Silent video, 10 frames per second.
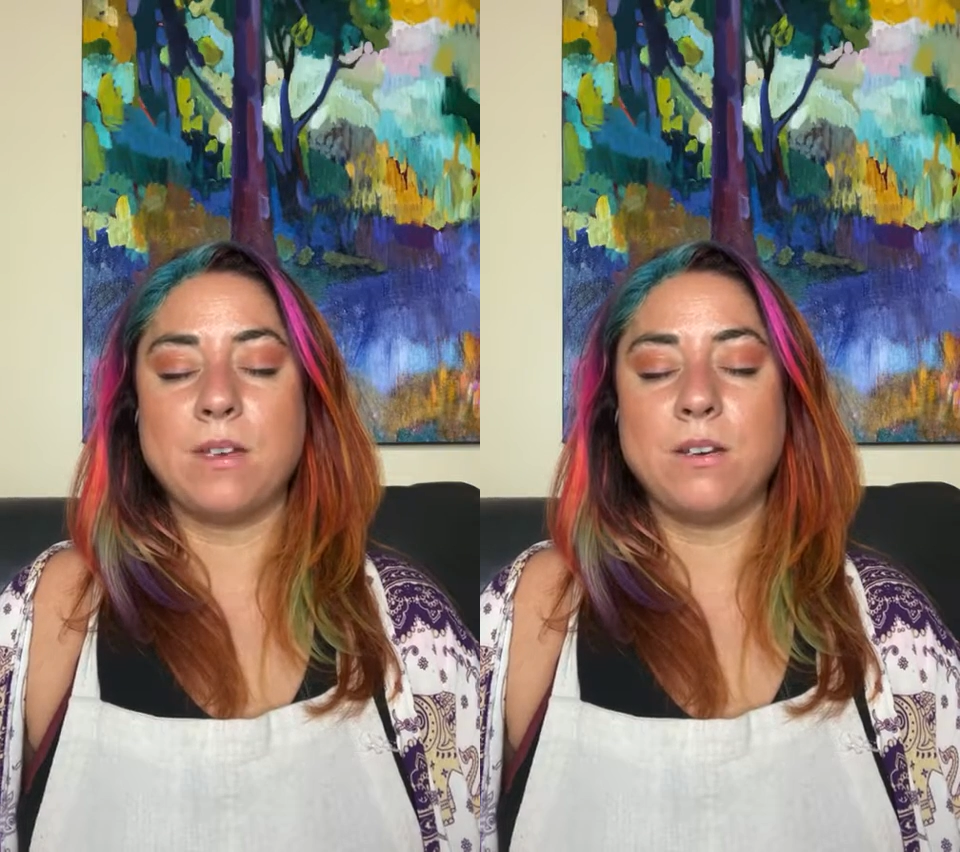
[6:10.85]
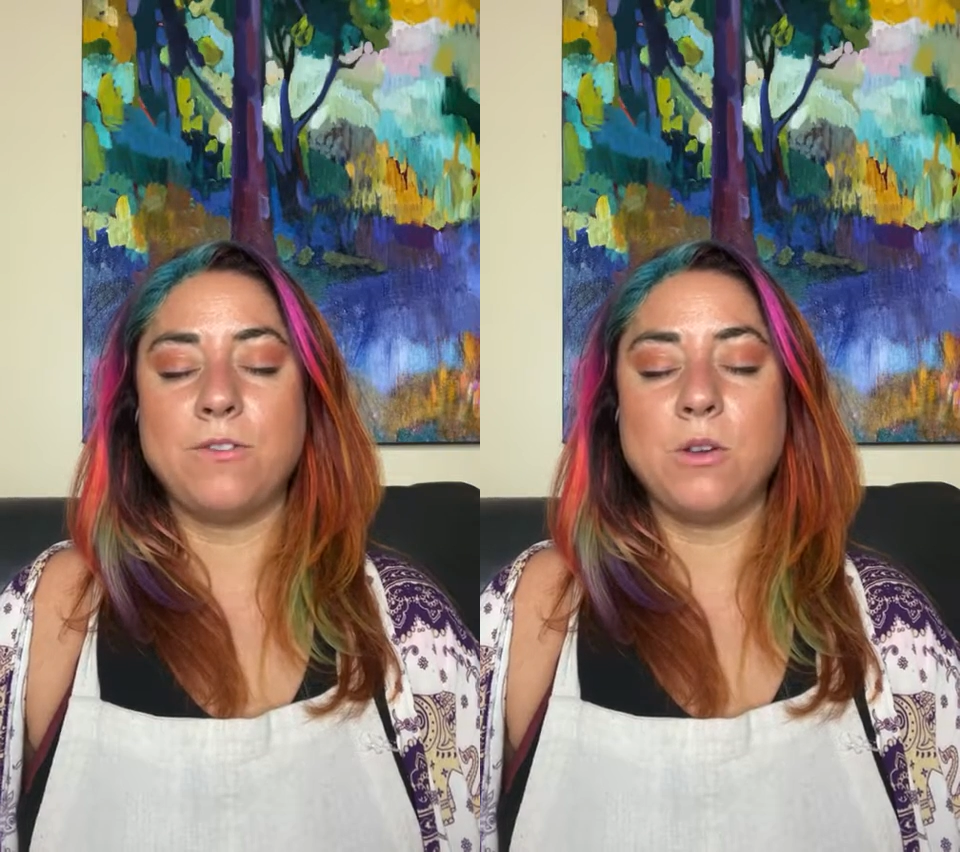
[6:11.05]

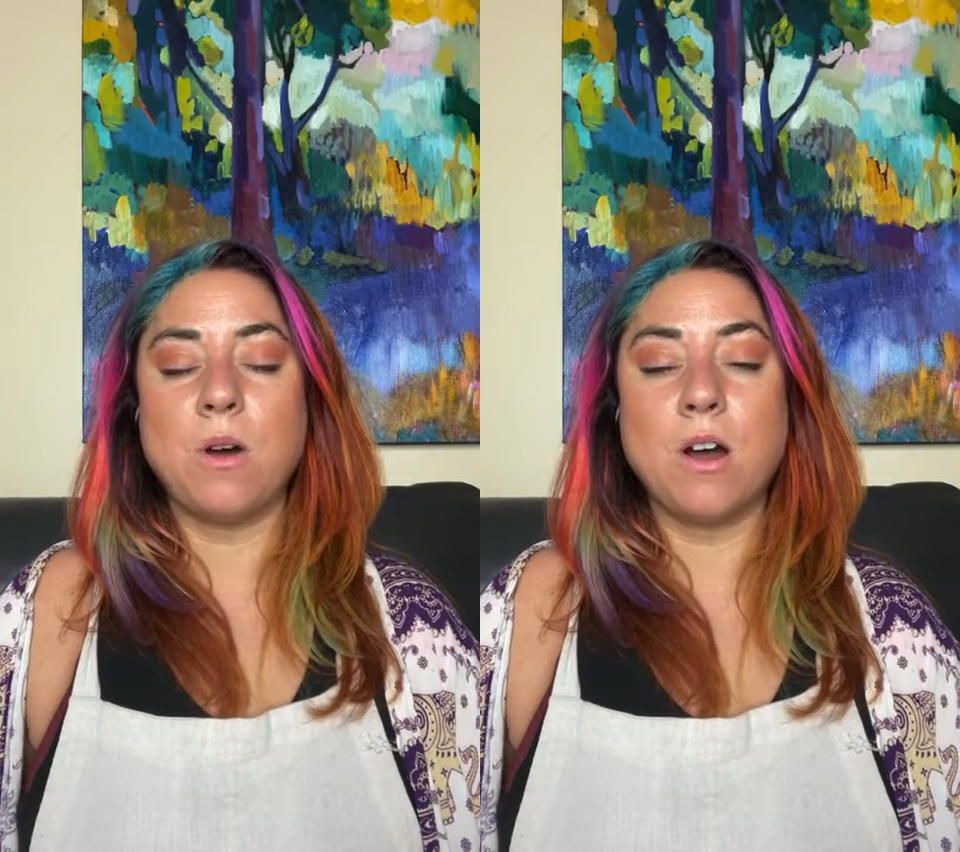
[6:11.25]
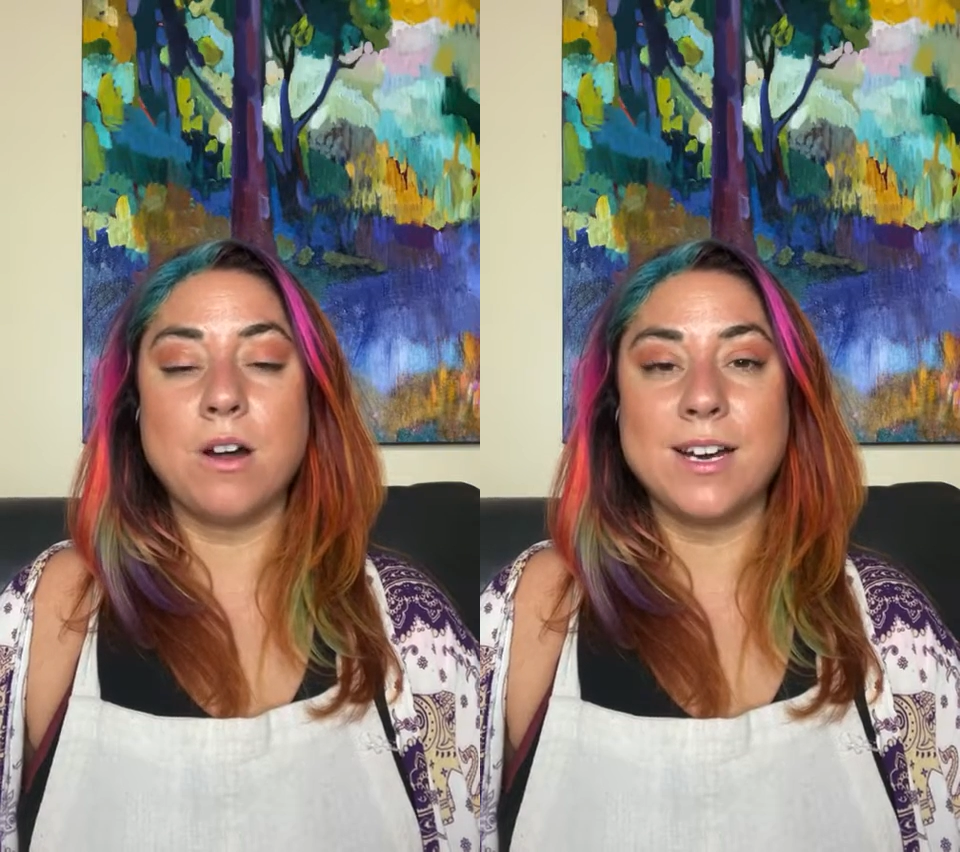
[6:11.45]
And if
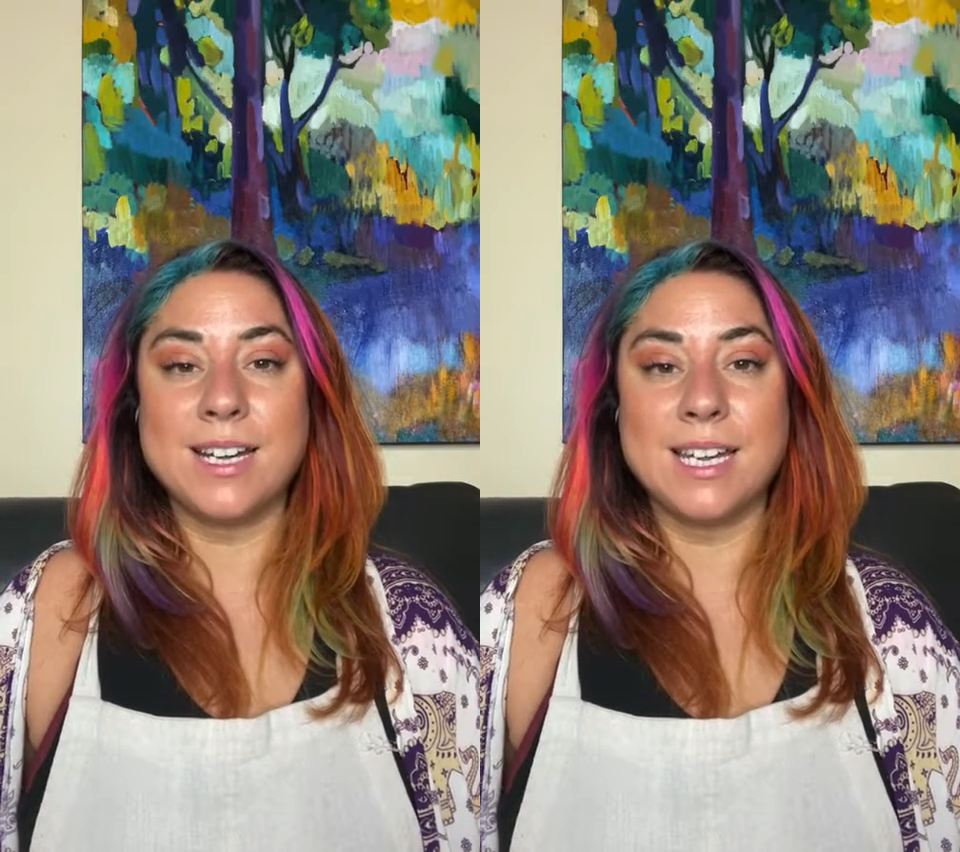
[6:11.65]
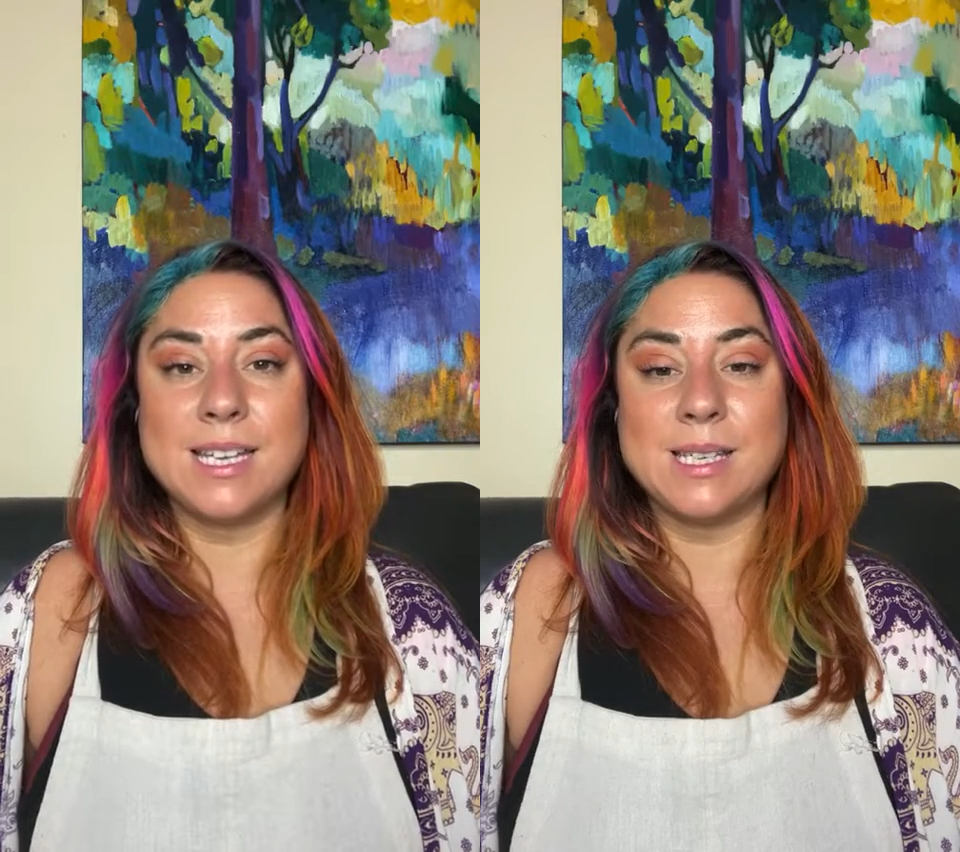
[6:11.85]
you are in